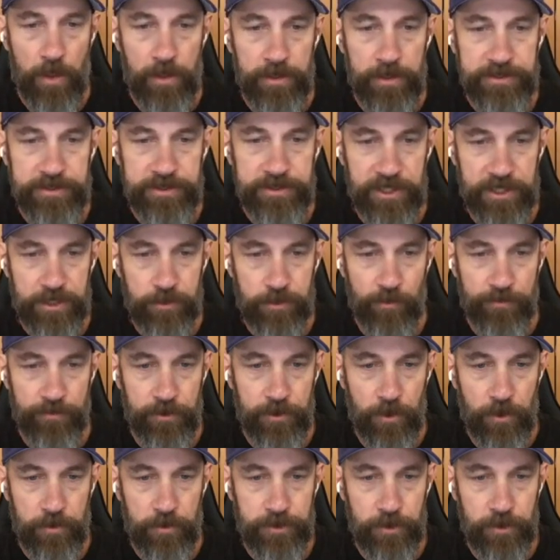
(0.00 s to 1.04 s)
Sticking with the
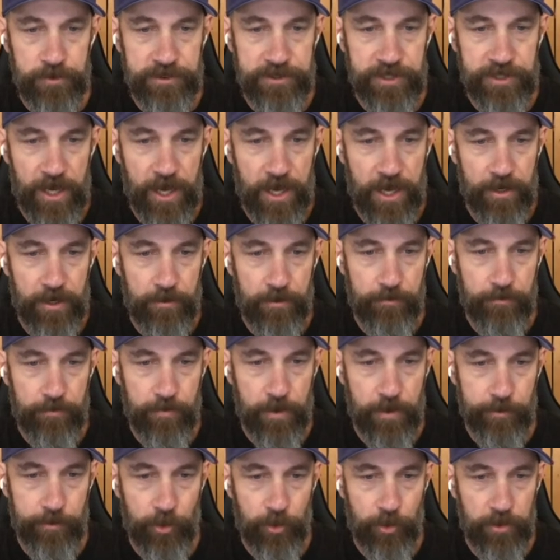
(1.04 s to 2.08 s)
dojo chat, I'm
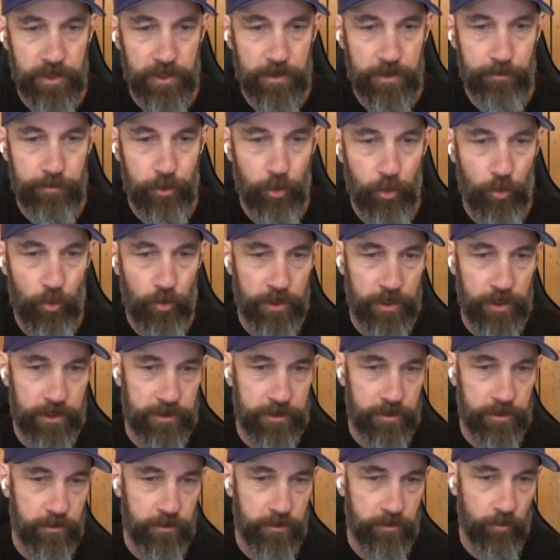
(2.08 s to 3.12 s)
currently
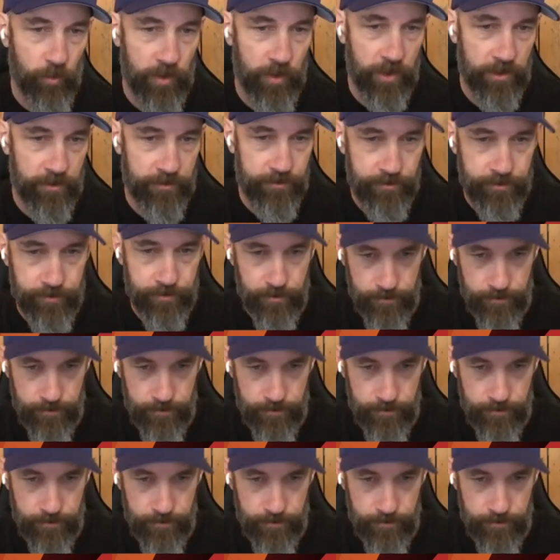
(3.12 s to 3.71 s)
employed with